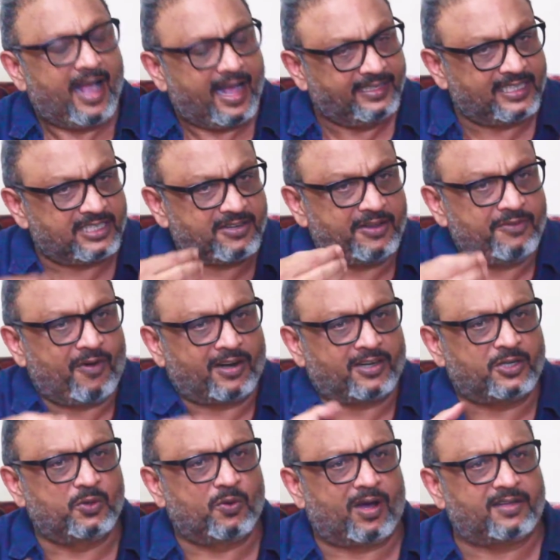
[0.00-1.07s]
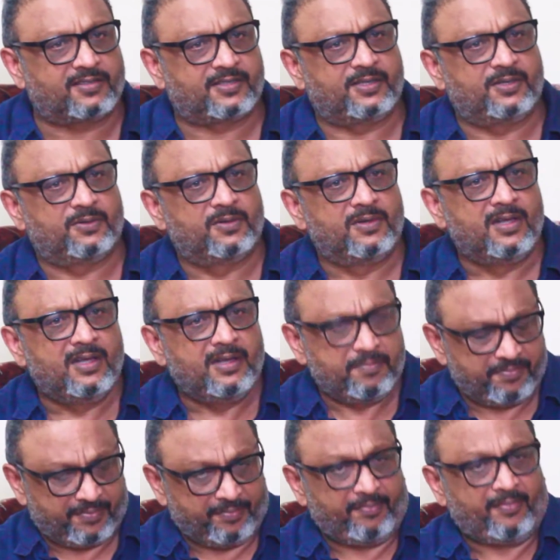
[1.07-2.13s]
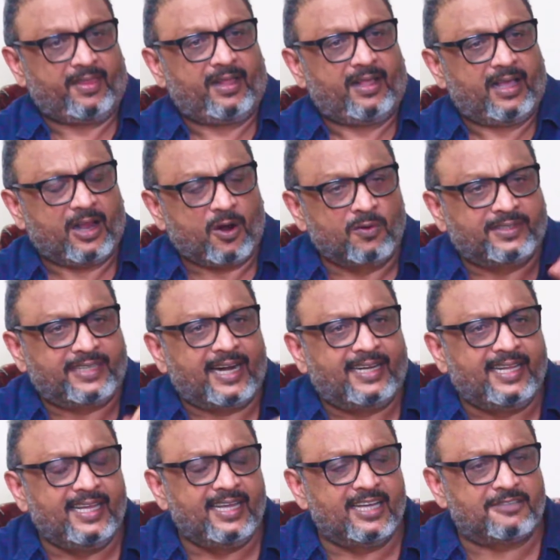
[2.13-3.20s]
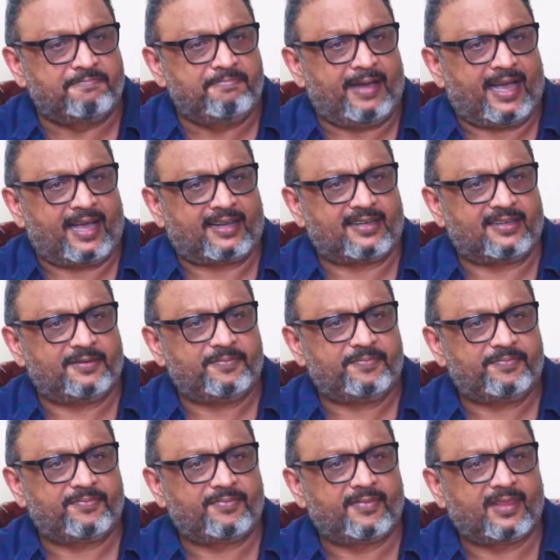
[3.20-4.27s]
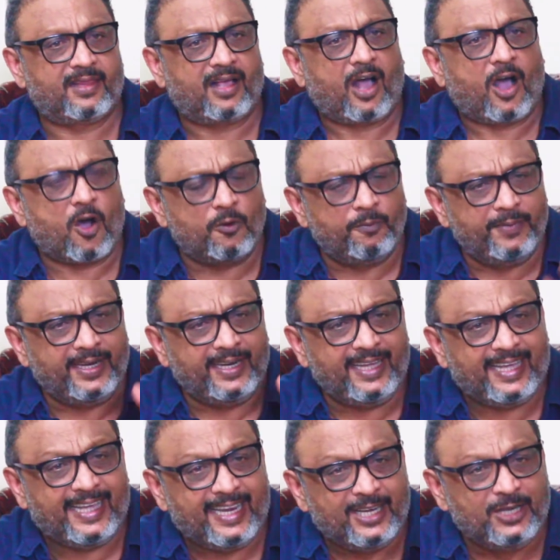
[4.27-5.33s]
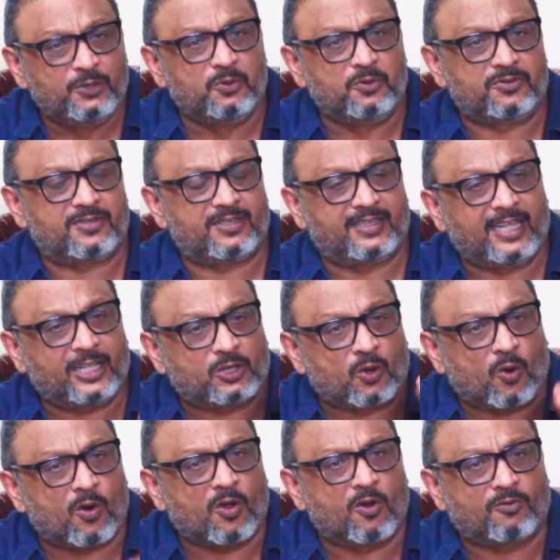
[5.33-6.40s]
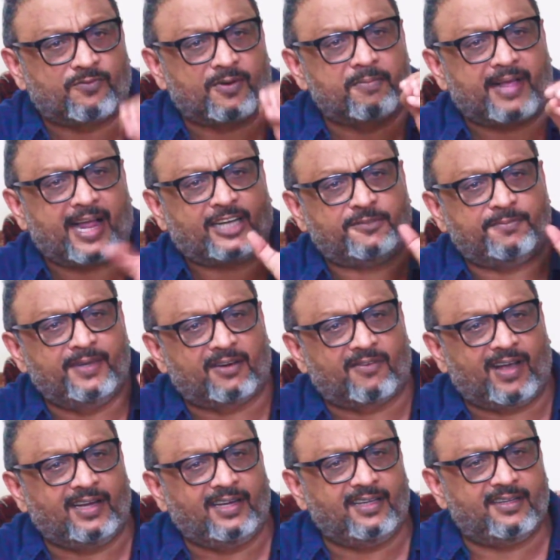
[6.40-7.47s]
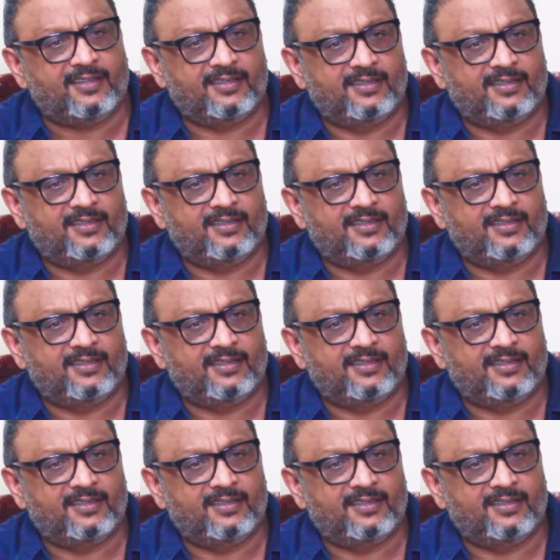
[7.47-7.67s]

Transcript: And just I wanted to ask you, around 30 years back, how many Hindus they thrown out from Kashmir Valley?